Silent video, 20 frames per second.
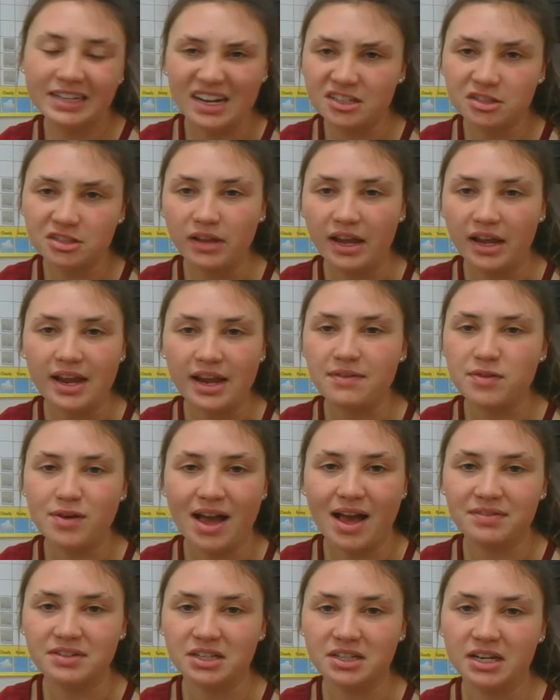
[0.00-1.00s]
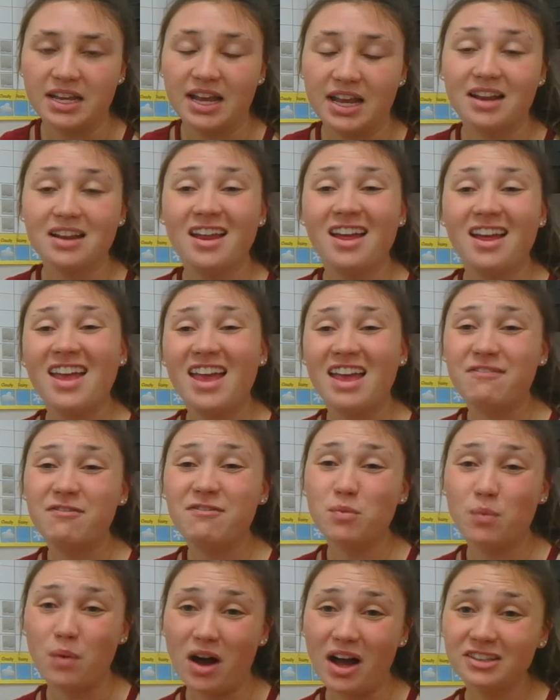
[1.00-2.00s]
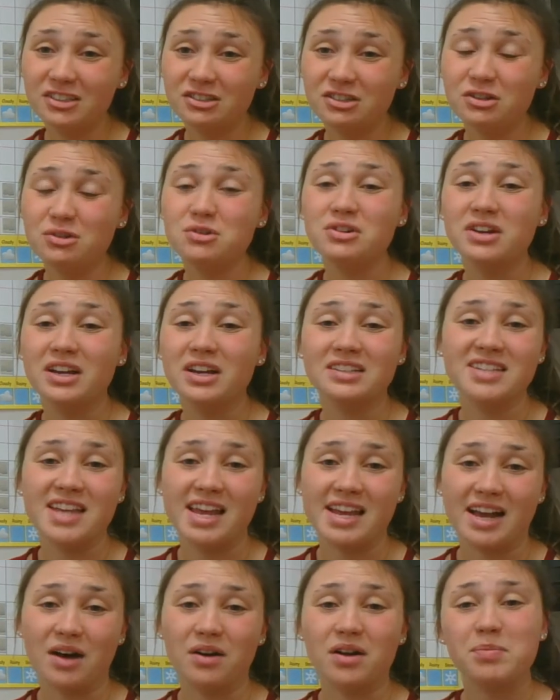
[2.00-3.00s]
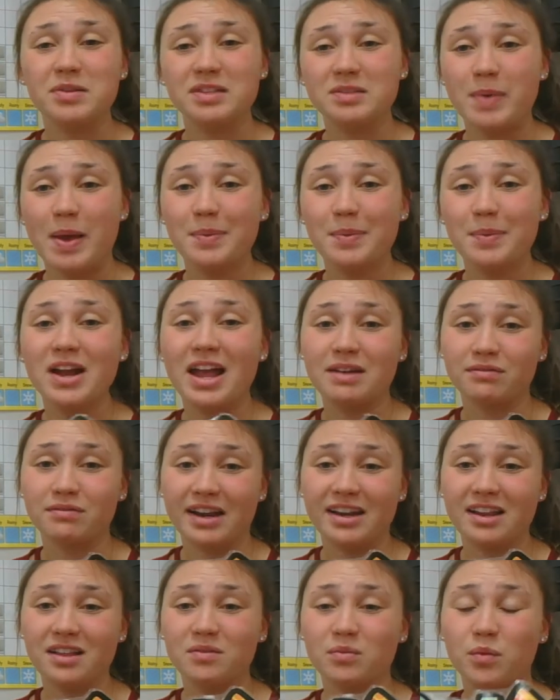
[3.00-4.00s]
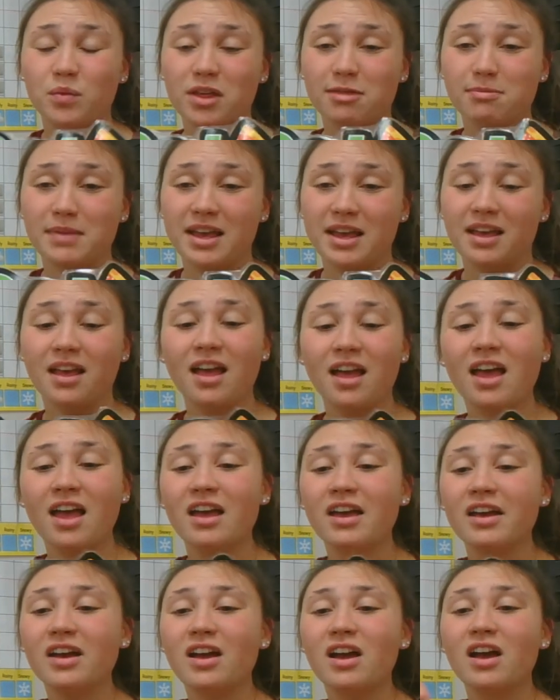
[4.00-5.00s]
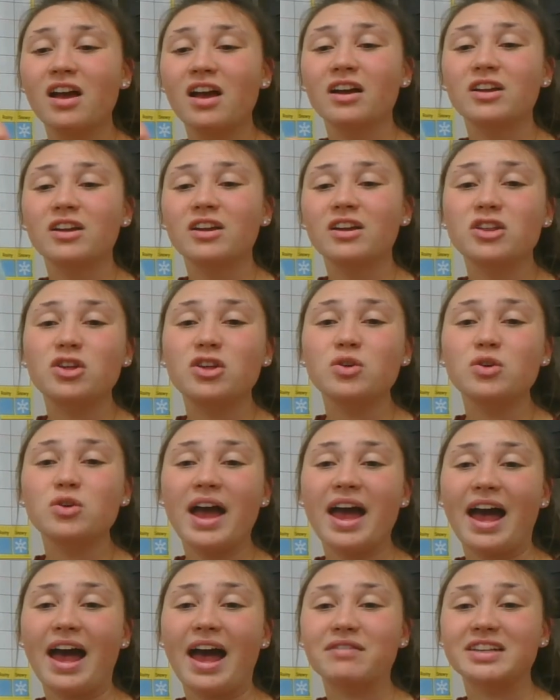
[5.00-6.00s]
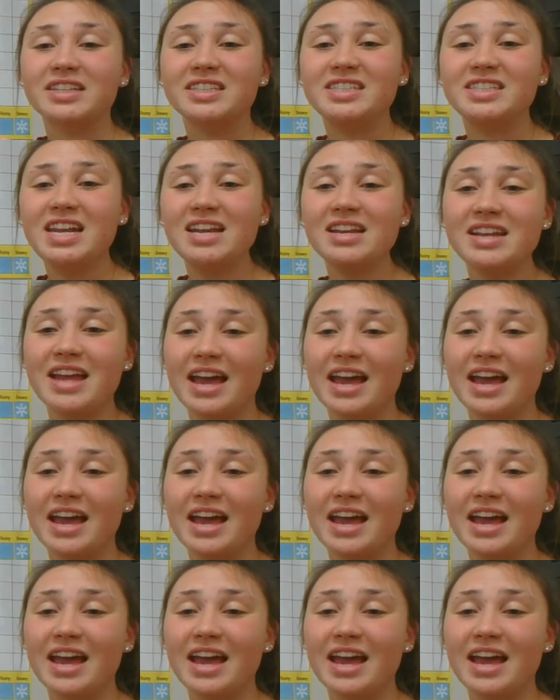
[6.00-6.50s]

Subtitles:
if you haven't done it yet, if you want to, you can draw a paper and write it with me. You have a T